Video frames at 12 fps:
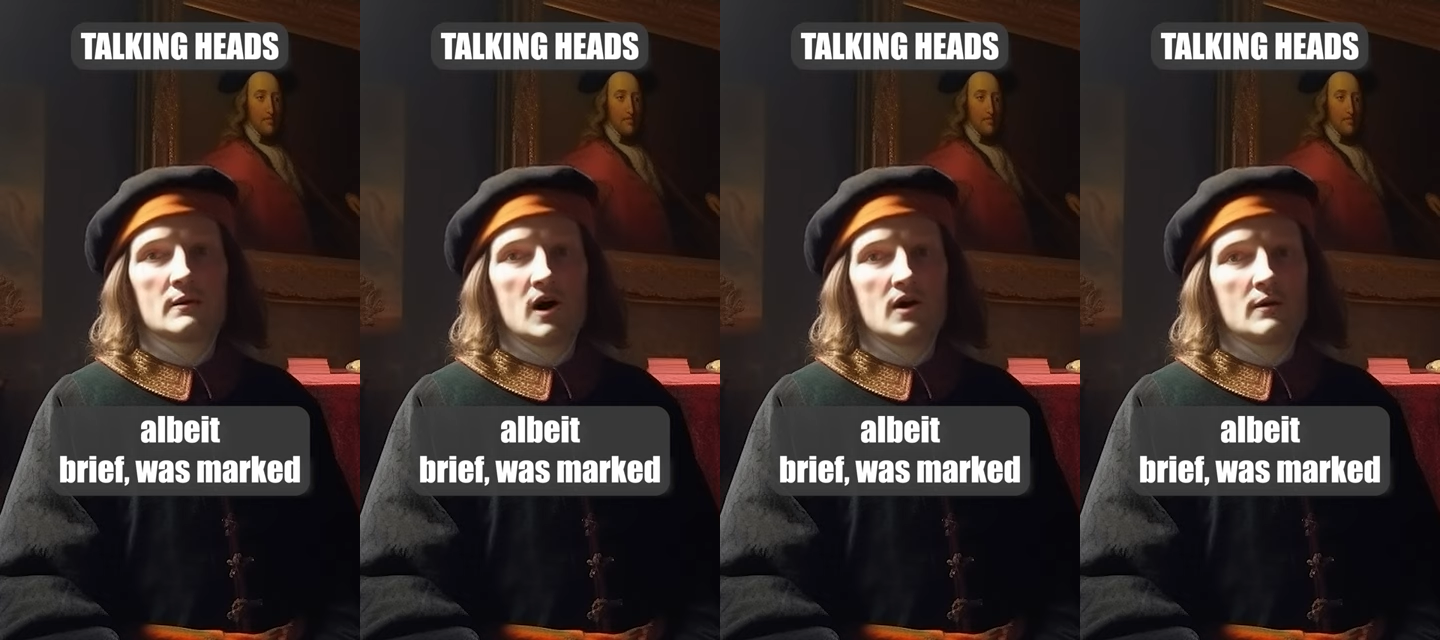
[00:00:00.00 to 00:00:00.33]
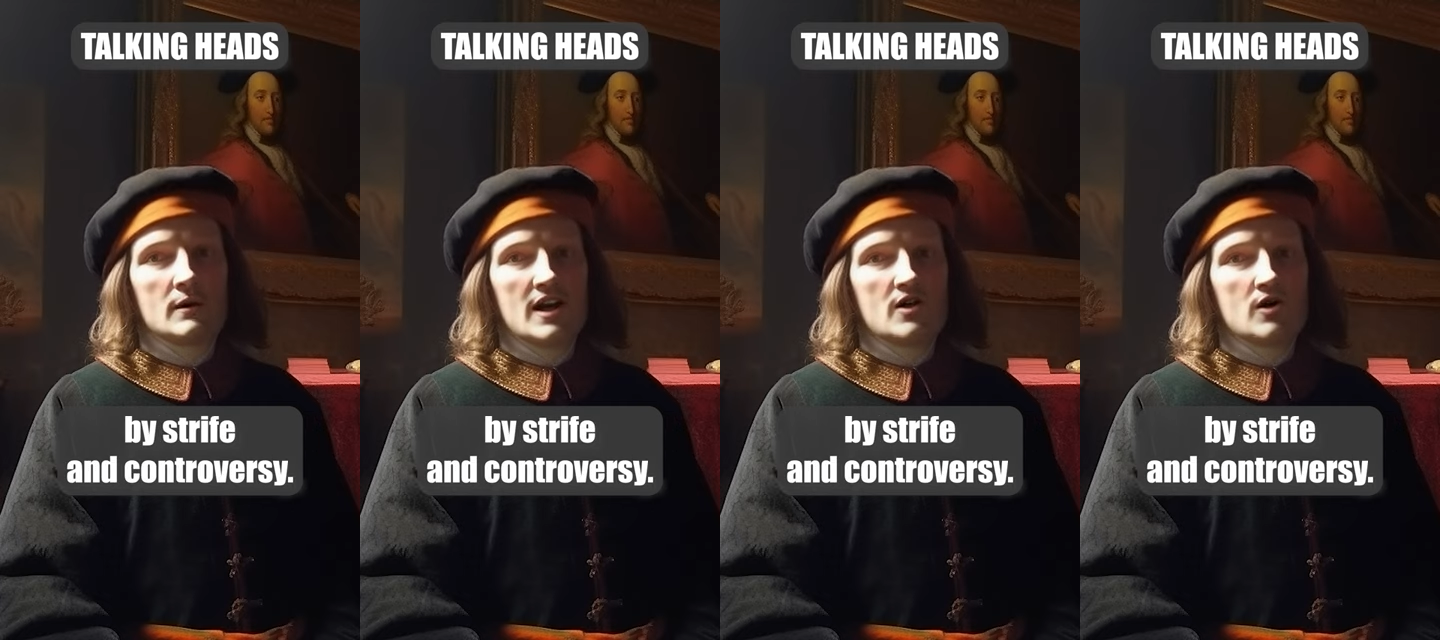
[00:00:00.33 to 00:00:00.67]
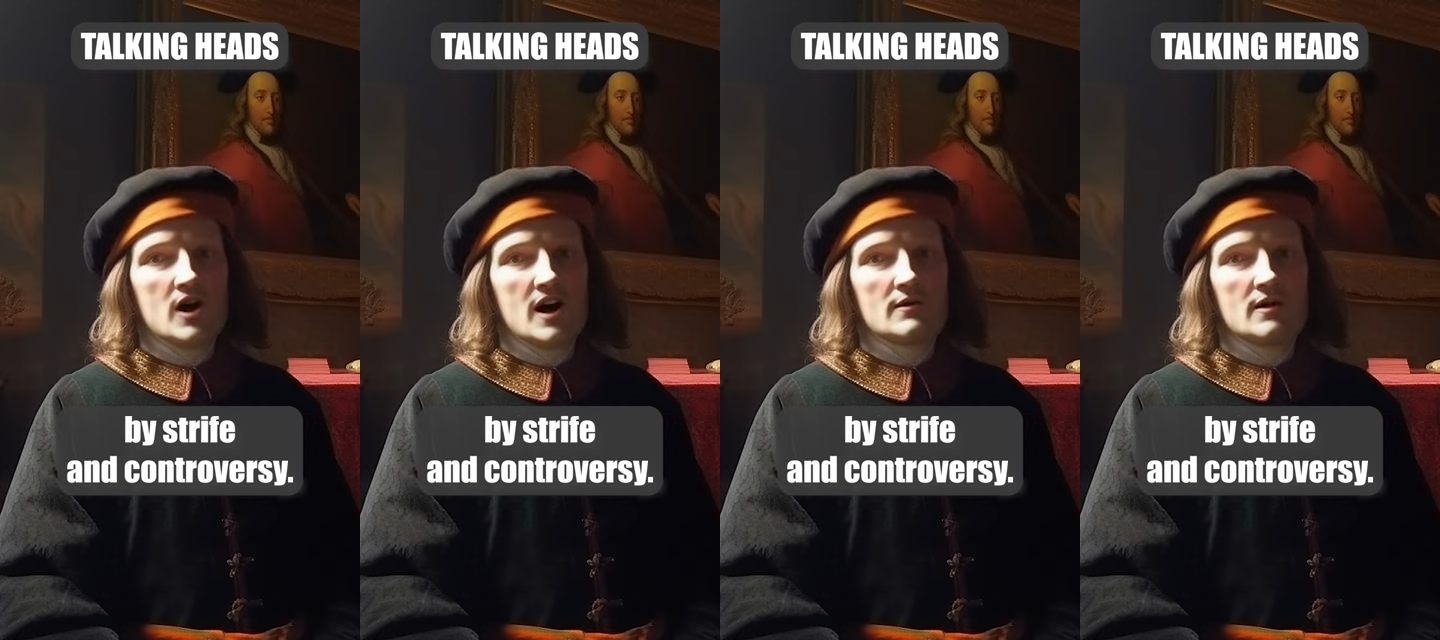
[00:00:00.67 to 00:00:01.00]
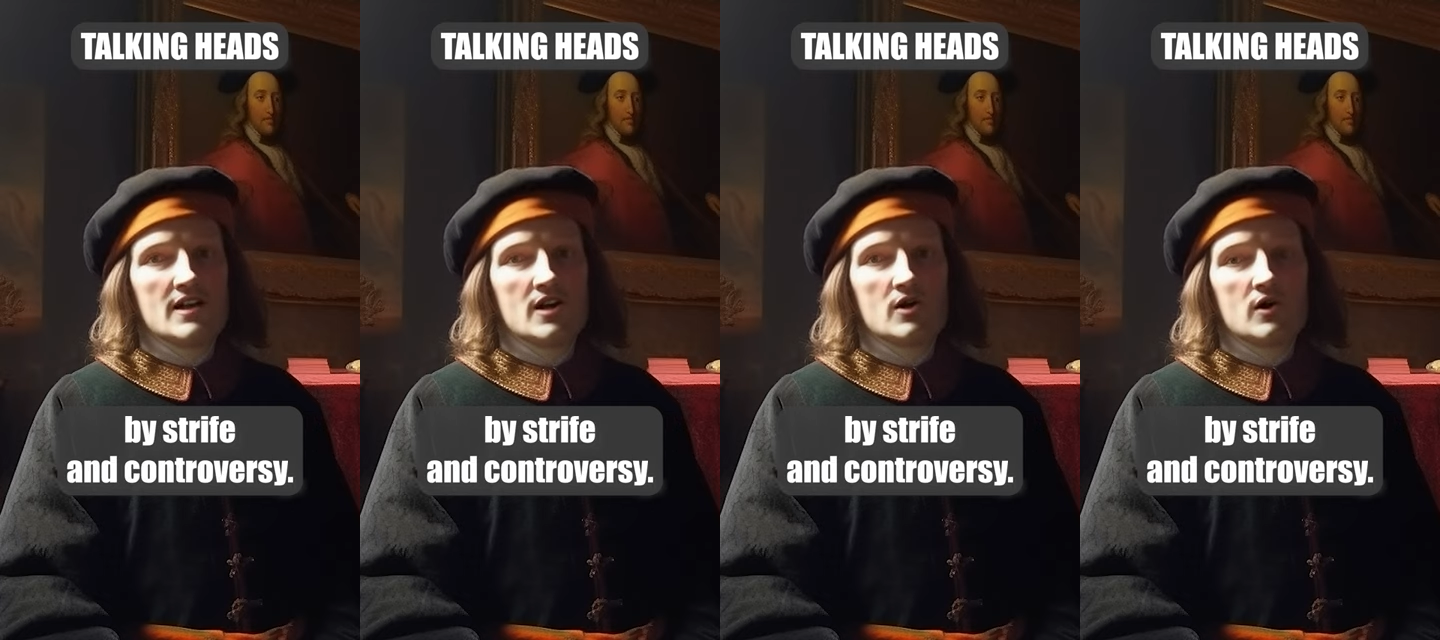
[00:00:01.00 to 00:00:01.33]
marked by strife
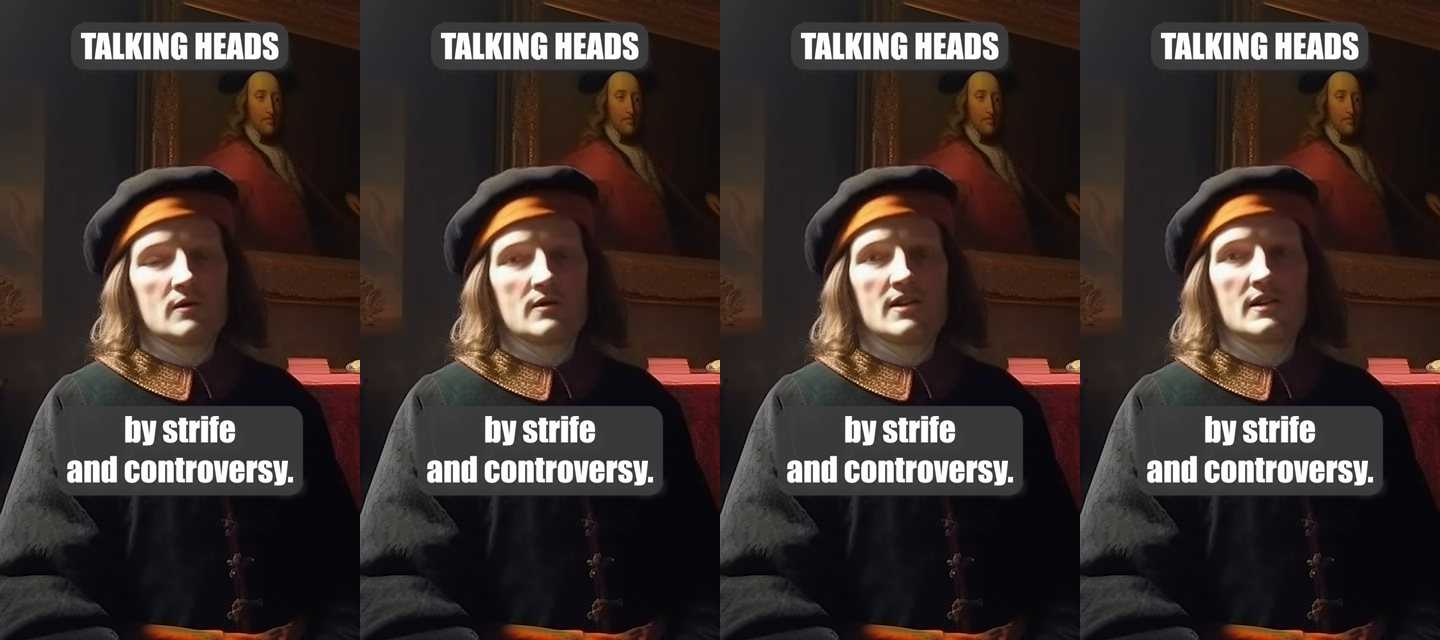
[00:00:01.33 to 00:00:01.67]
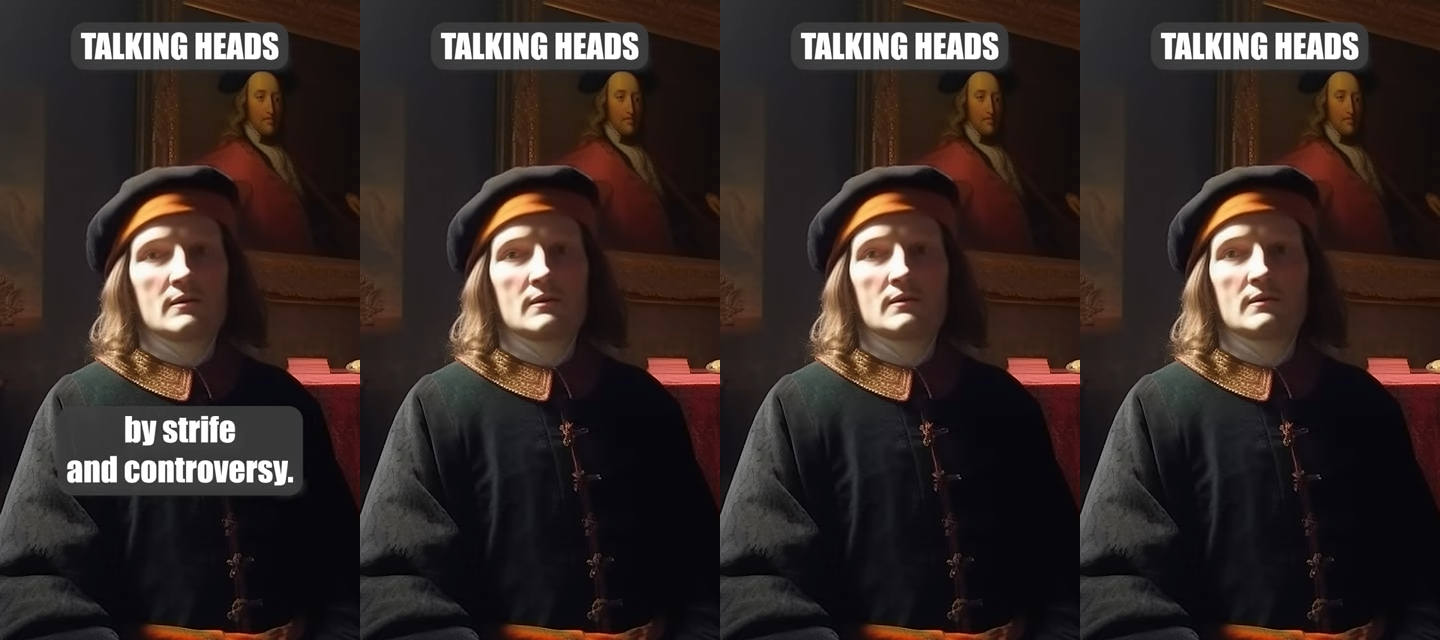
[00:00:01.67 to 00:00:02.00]
and controversy.